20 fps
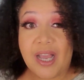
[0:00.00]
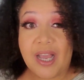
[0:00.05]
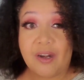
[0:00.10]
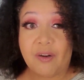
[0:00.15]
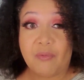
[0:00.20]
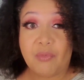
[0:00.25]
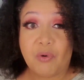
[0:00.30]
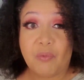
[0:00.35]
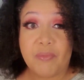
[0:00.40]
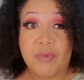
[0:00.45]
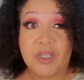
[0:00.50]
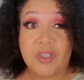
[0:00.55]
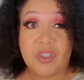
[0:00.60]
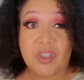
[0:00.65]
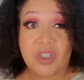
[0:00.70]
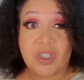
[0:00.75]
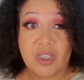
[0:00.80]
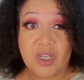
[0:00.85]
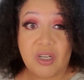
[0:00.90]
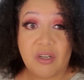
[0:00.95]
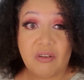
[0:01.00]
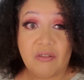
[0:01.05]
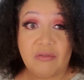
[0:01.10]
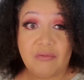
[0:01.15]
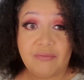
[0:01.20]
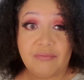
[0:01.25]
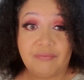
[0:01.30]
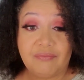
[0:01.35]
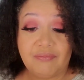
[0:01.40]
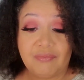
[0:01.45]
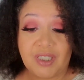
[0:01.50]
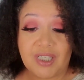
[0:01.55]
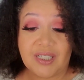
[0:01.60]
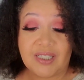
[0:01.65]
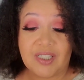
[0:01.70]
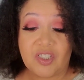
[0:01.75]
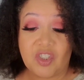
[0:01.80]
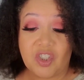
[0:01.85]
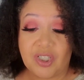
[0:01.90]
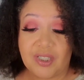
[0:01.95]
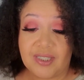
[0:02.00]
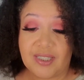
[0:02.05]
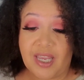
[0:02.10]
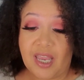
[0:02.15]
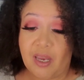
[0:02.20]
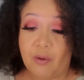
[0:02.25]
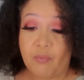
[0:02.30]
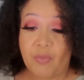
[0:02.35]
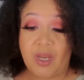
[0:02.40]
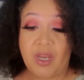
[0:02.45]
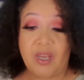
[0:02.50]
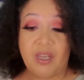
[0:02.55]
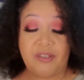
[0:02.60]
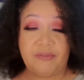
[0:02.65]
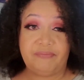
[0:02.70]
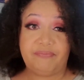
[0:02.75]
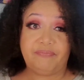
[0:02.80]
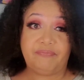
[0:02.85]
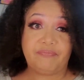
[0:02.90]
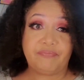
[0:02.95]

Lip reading: honorable mention though, because it just came in.